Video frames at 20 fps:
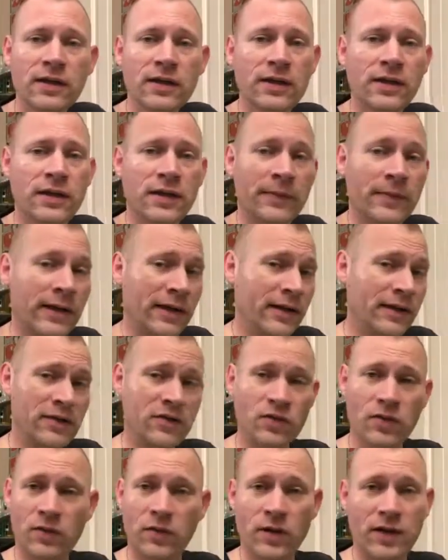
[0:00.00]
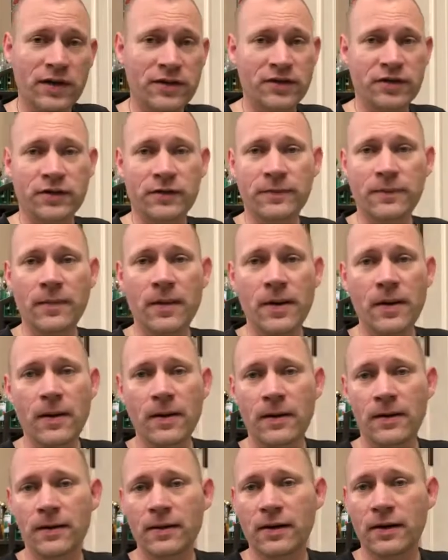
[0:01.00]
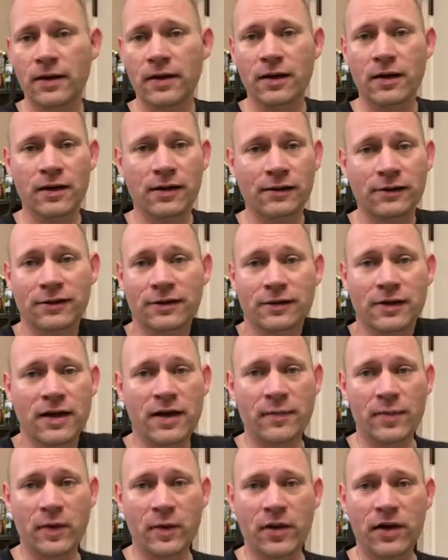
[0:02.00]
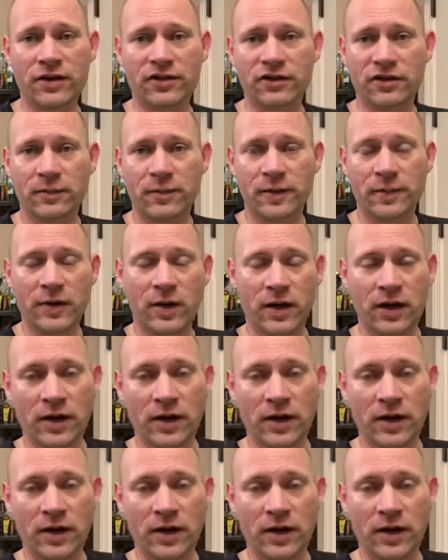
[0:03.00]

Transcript: I enjoy watching them. I learn a lot by watching them.